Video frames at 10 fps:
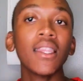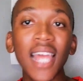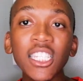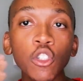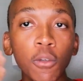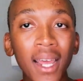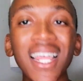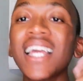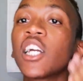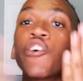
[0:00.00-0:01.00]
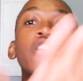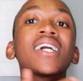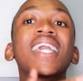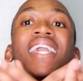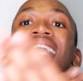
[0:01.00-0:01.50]
That's also my
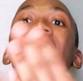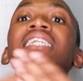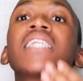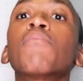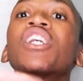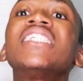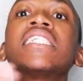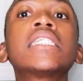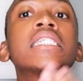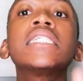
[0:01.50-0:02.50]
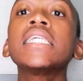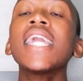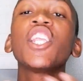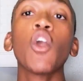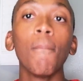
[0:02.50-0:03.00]
girl. Gain some consistency
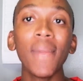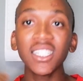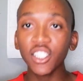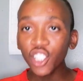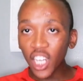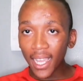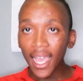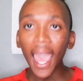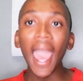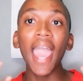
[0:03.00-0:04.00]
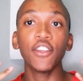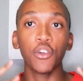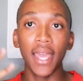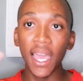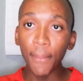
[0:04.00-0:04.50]
in your messaging and
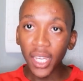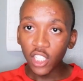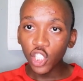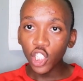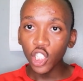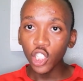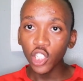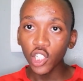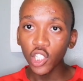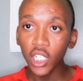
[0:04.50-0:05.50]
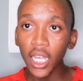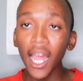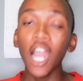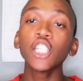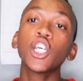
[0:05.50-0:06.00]
your image,
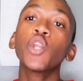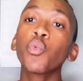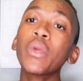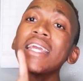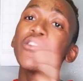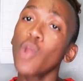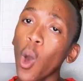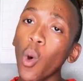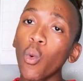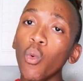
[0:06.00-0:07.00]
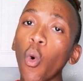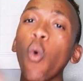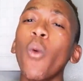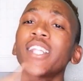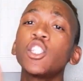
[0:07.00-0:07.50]
so that we know
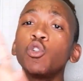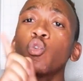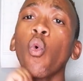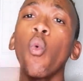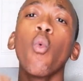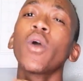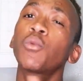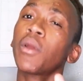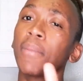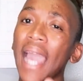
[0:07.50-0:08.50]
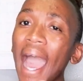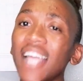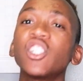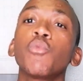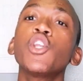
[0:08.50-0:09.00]
what we're
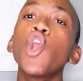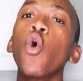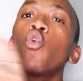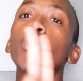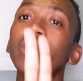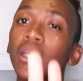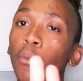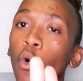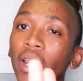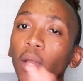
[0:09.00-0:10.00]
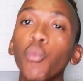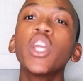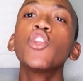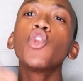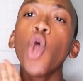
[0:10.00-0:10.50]
behind. So we know who we're supporting.
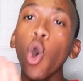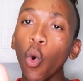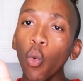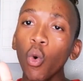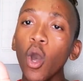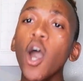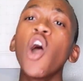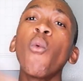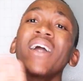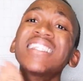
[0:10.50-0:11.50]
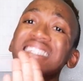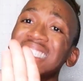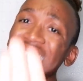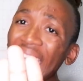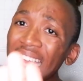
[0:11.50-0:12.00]
We know what to
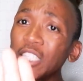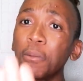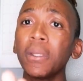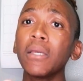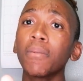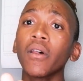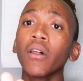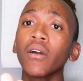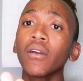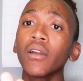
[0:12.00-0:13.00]
say to people,